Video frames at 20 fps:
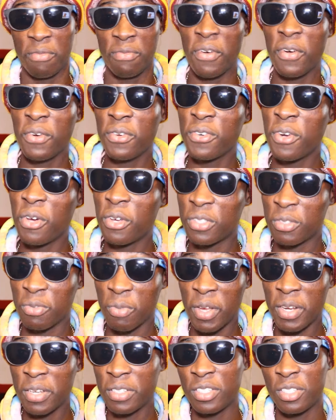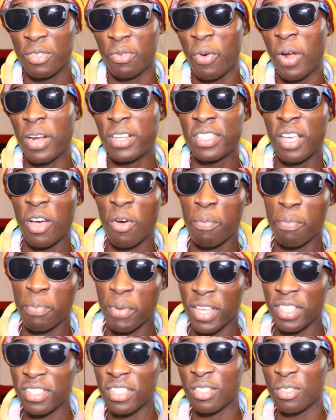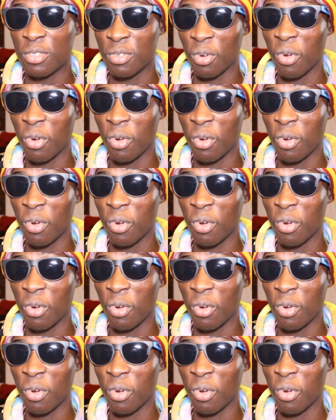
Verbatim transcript: Fuck knows when she runs out of places